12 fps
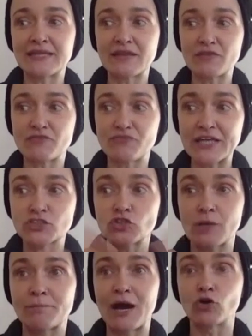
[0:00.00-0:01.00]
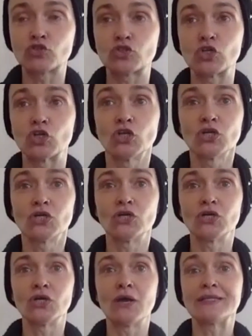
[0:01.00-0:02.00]
reflection about
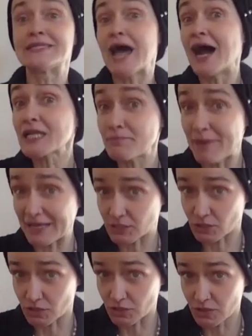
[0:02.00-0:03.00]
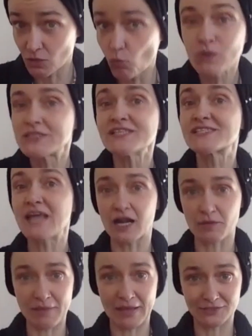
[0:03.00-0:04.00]
dark matter. What is
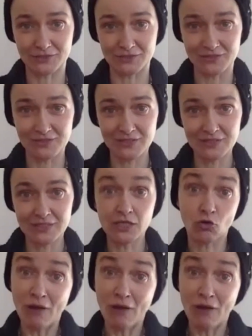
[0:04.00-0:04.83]
dark matter? It